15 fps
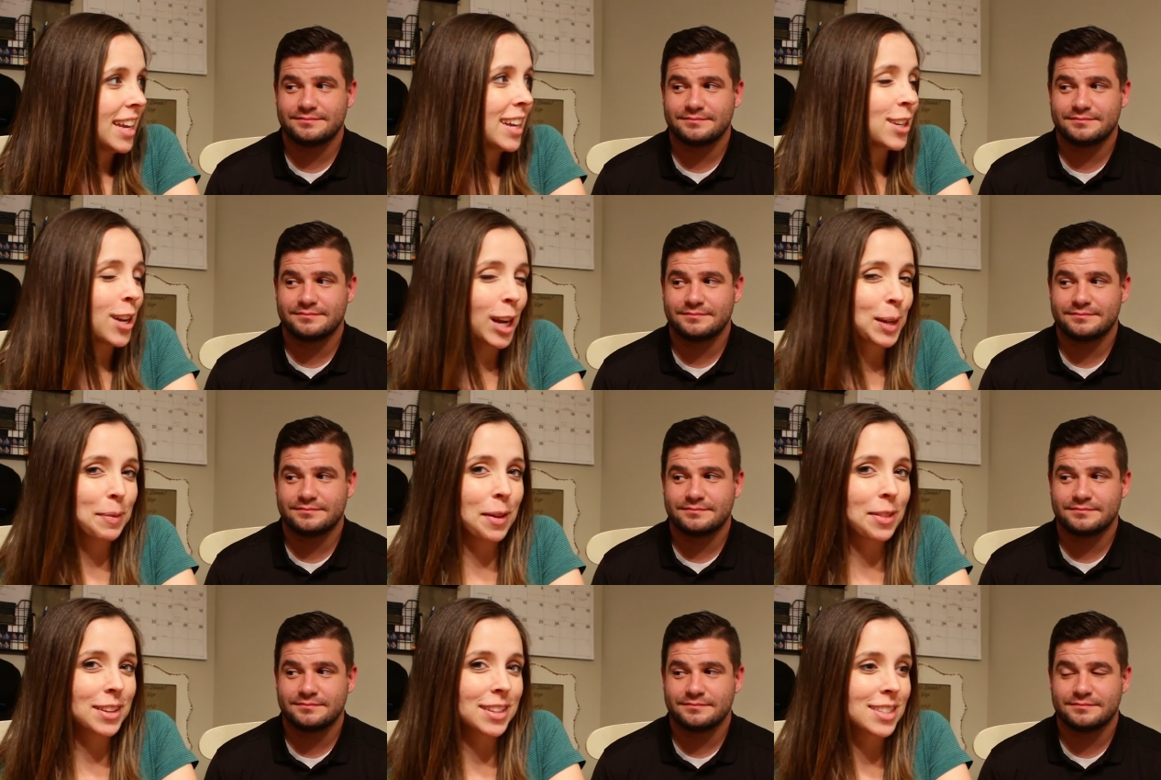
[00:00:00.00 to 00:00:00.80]
Speaker 1: and talk
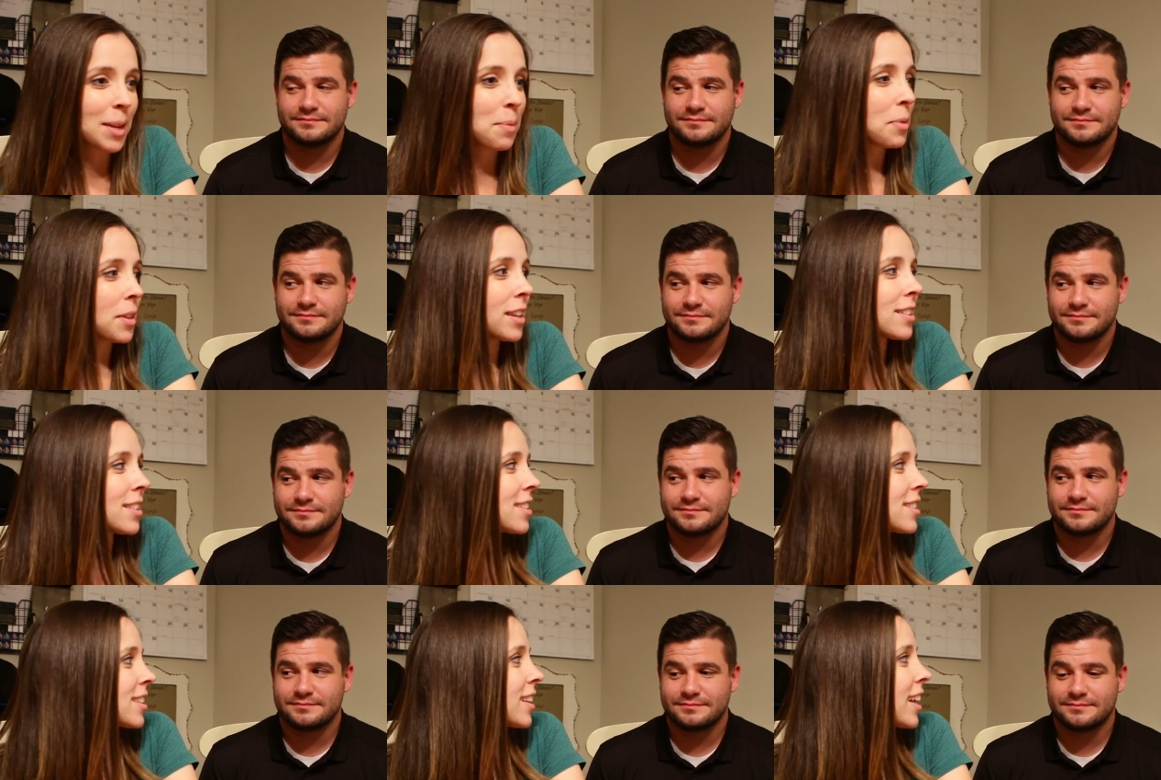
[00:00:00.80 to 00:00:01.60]
about these same things
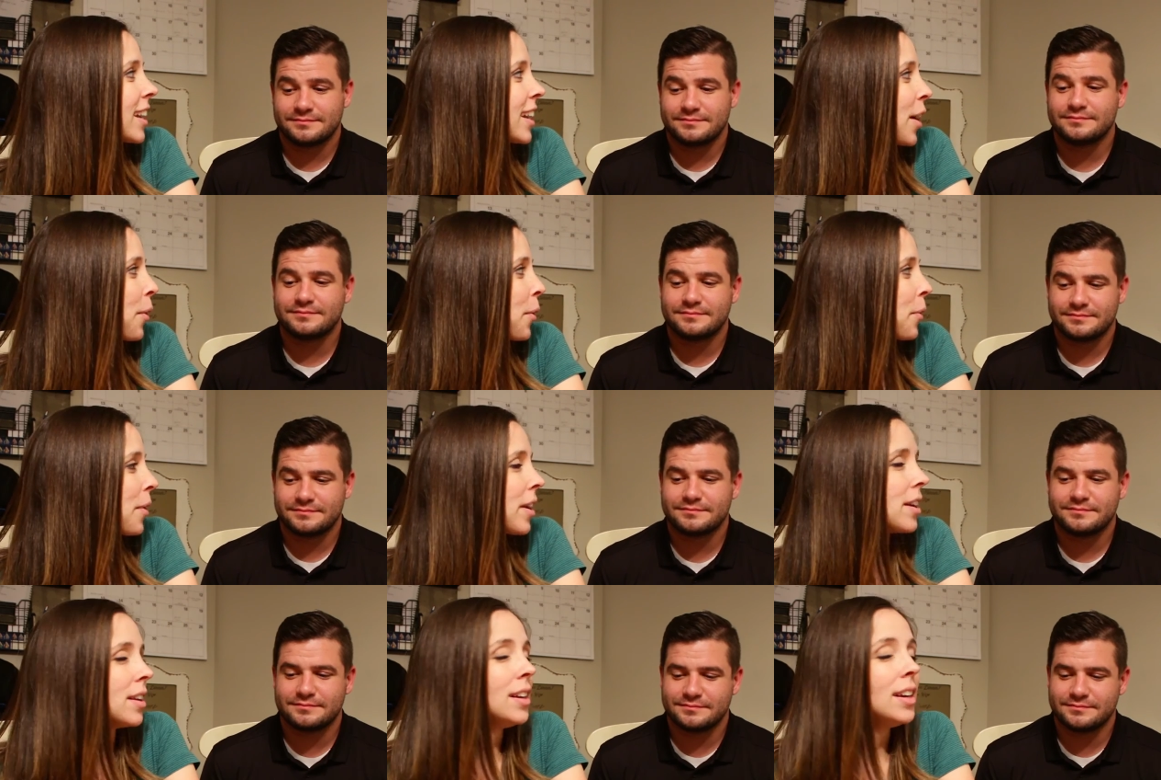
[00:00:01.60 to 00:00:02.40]
and see like how it
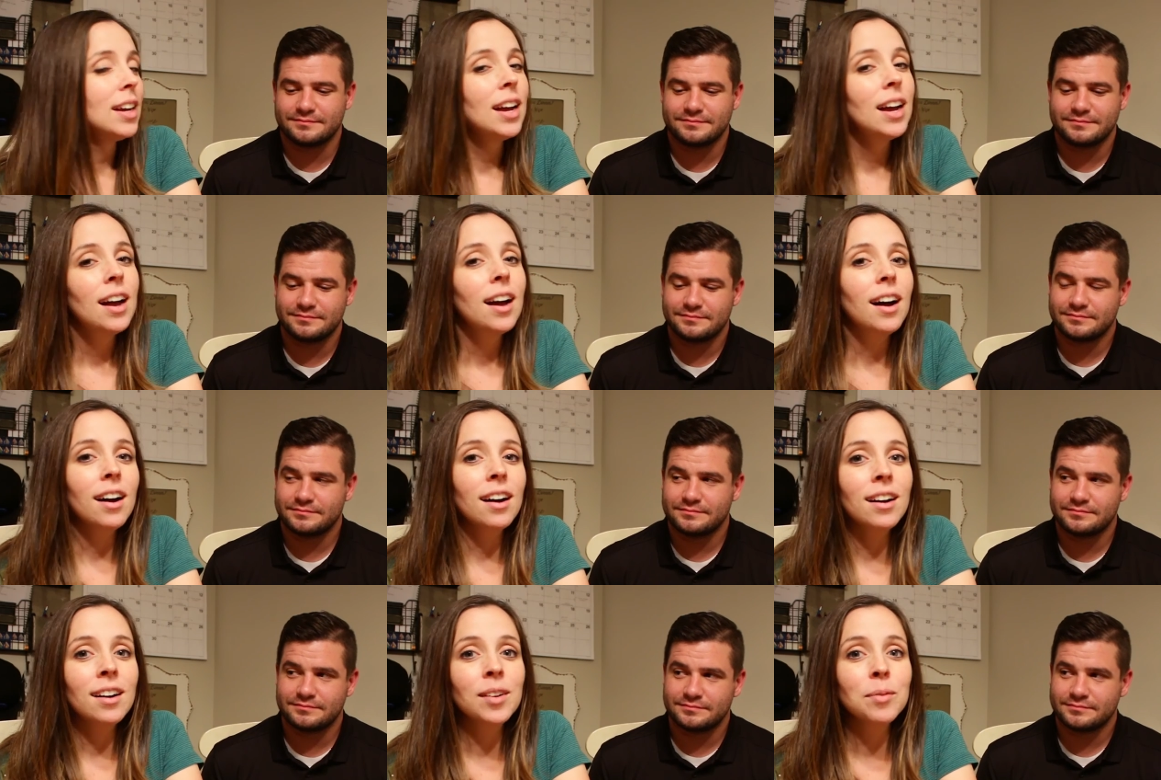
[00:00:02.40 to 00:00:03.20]
went. Mm
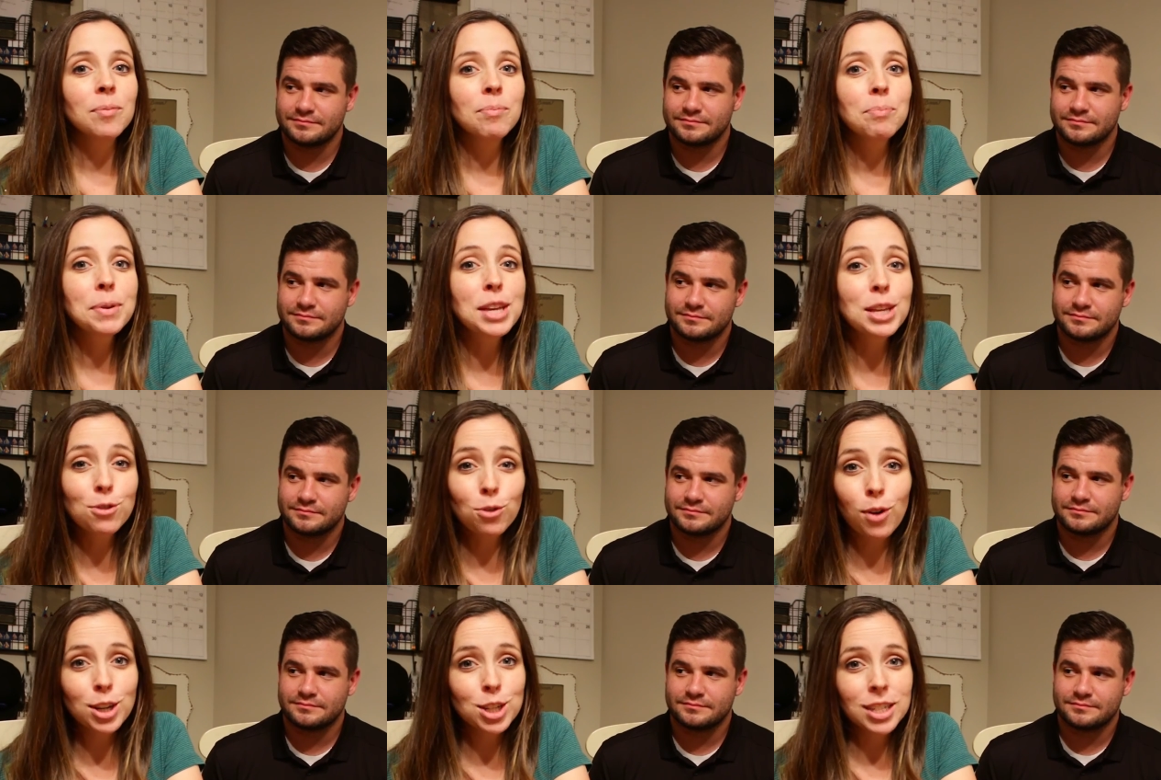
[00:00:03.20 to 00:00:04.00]
-hmm. um, but
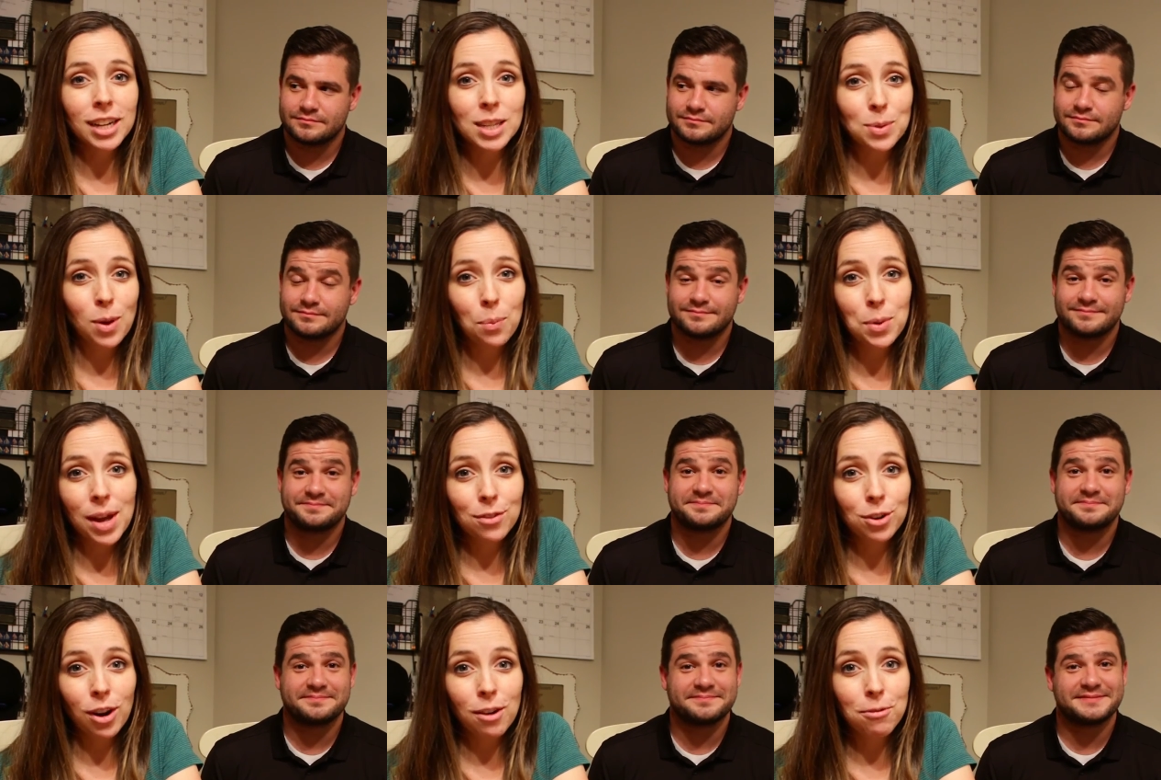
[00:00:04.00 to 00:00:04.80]
thanks for watching, guys. We hope you
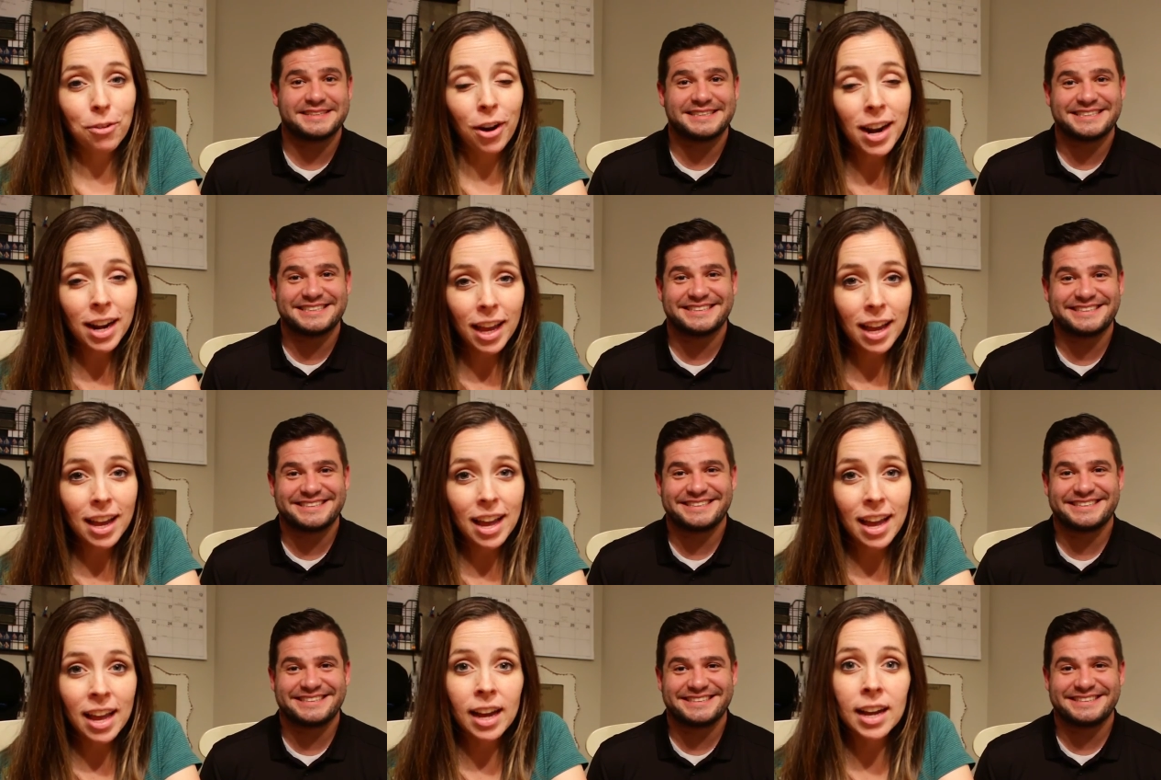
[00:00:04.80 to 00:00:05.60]
have a great
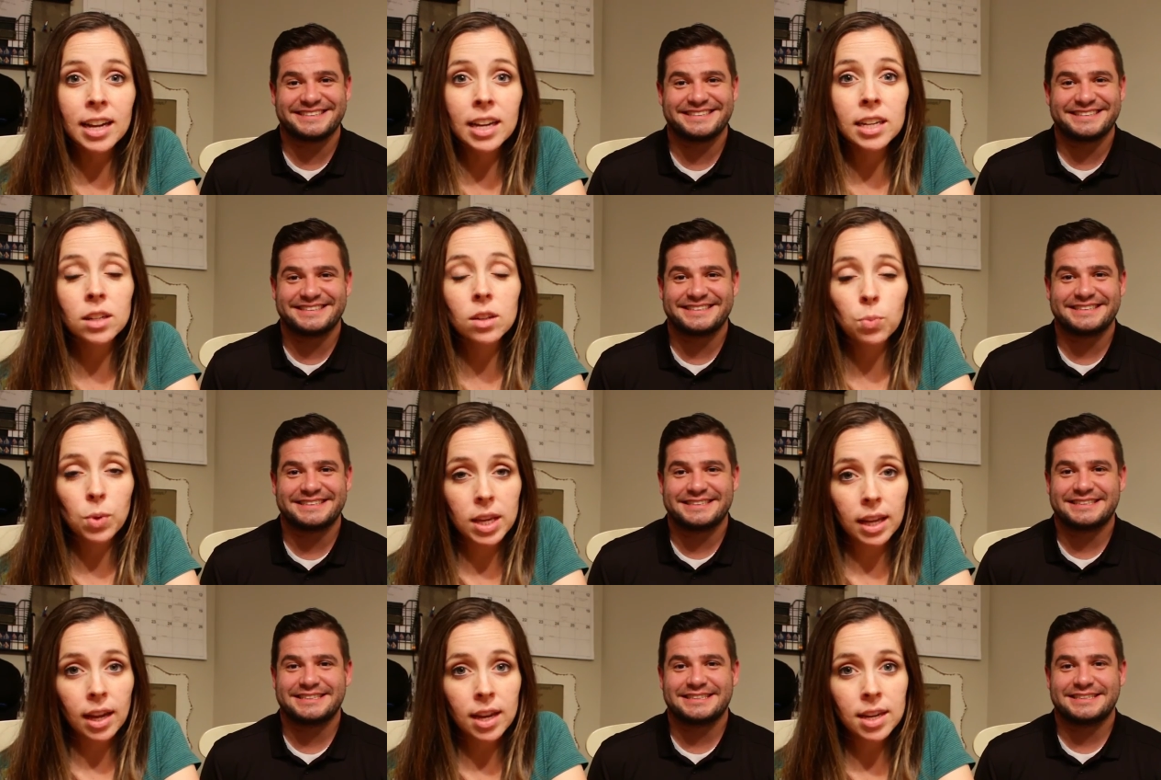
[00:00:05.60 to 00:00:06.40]
Friday and
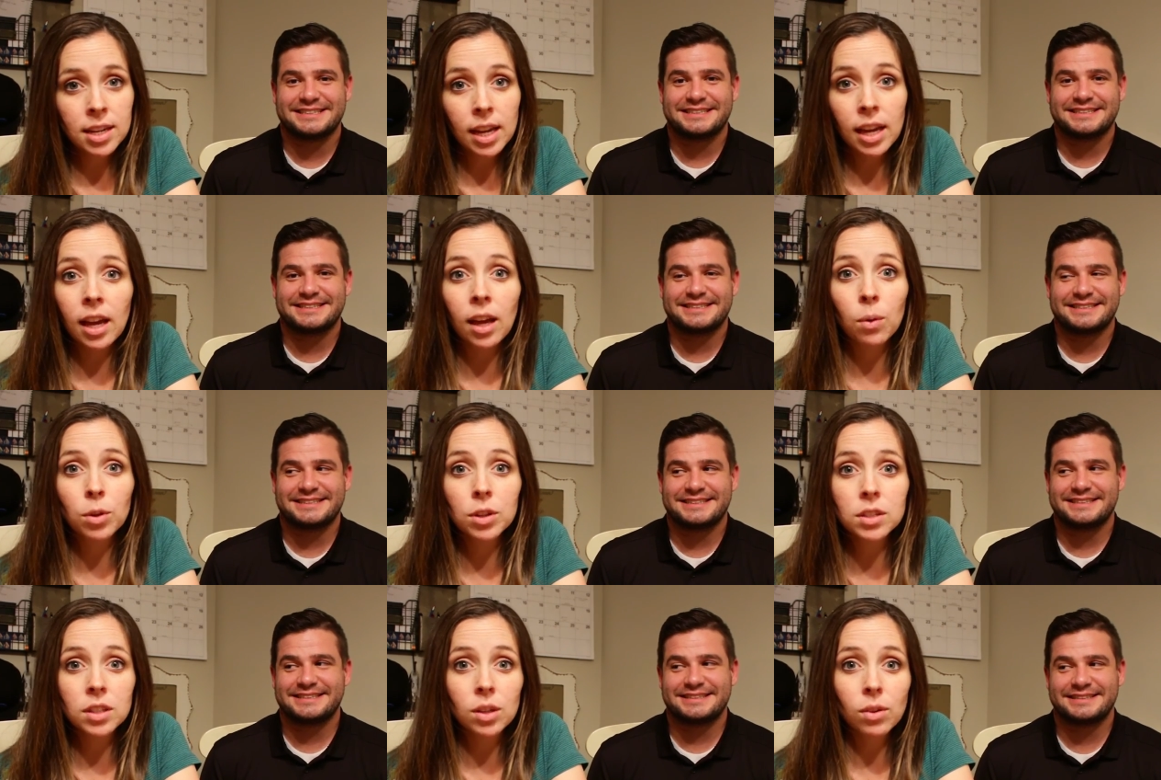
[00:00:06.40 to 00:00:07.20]
weekend, and
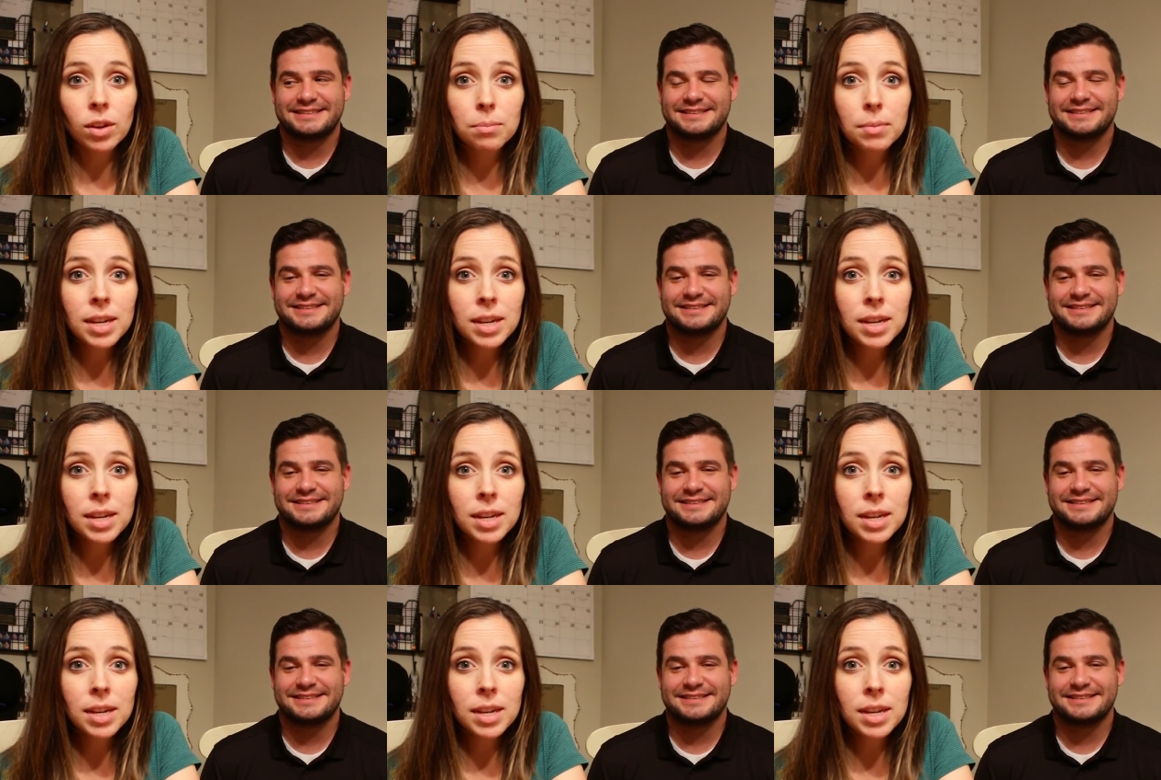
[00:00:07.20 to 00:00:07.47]
we'll see you on